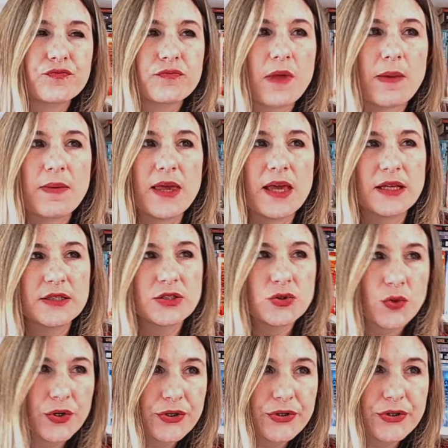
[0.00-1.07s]
maybe
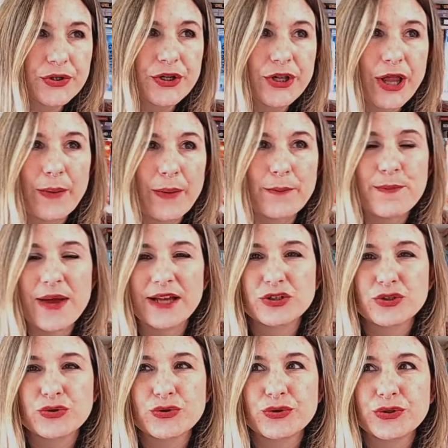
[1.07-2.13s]
historical
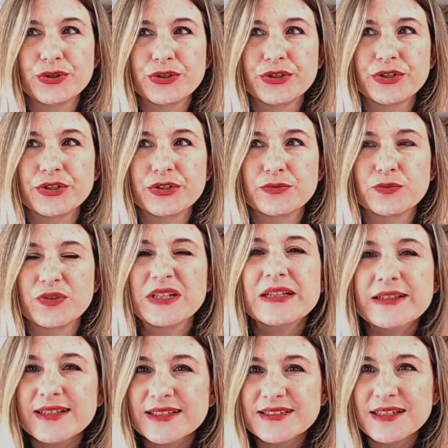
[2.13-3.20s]
magical
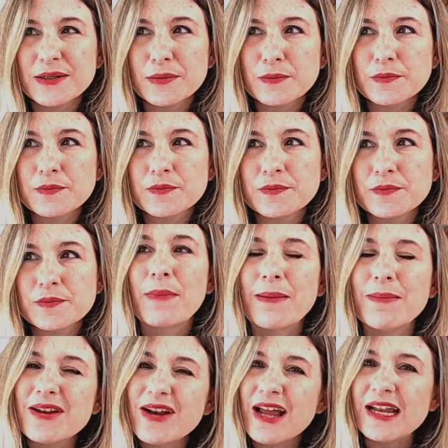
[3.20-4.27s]
realism.
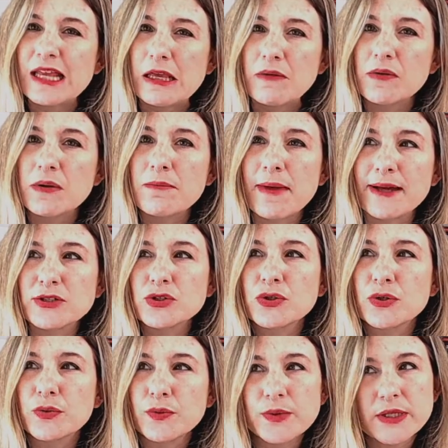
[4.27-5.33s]
Maybe not even magical